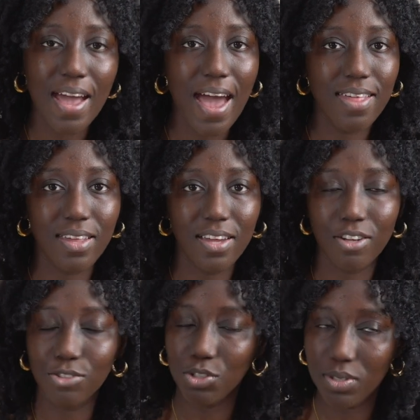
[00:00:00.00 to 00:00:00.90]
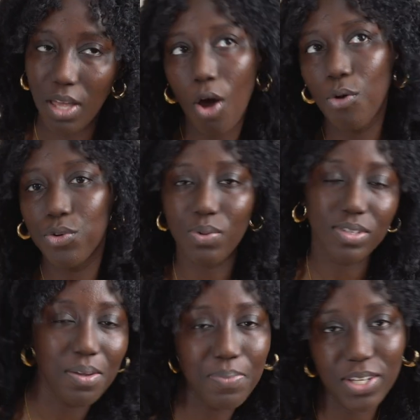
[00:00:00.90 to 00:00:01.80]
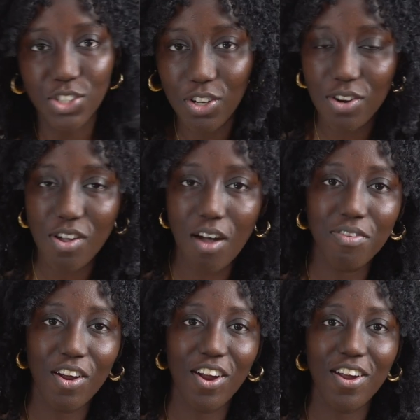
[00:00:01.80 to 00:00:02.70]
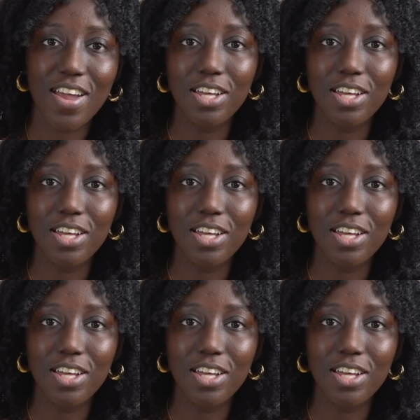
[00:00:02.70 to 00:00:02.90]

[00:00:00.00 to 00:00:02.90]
And then Dongju is like, oh, do you want to see a picture of her?